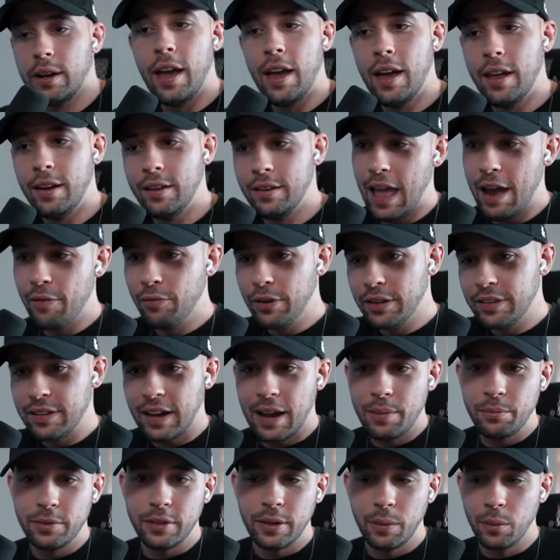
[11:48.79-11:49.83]
And every
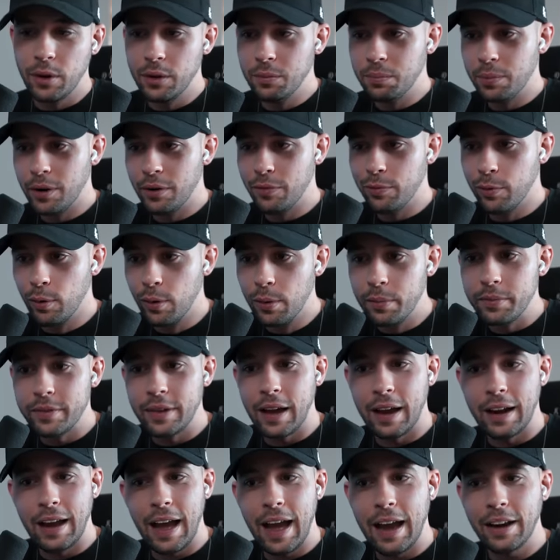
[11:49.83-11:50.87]
time someone performs
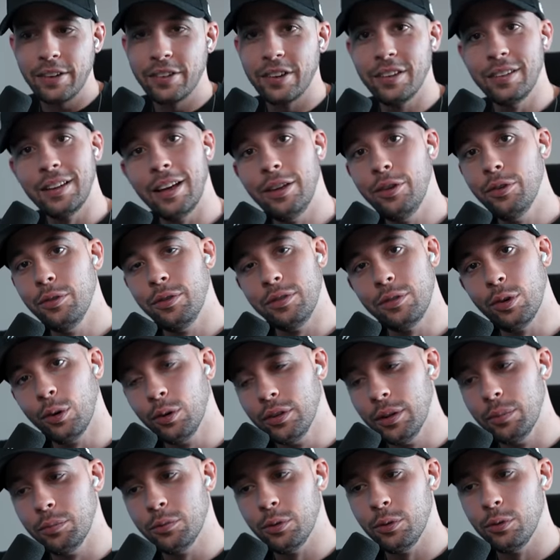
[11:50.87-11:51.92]
that action that you
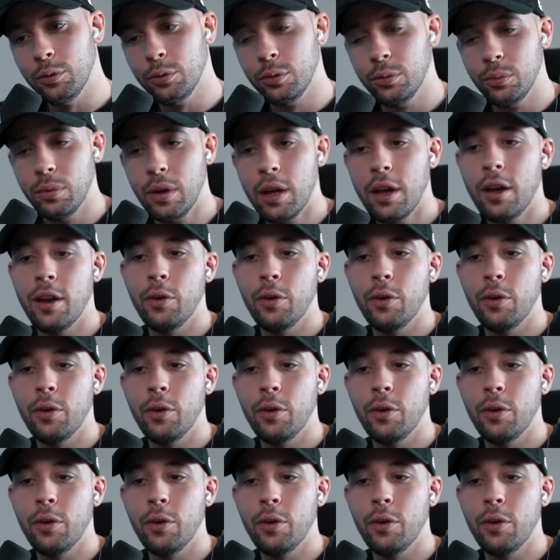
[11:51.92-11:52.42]
told them to do,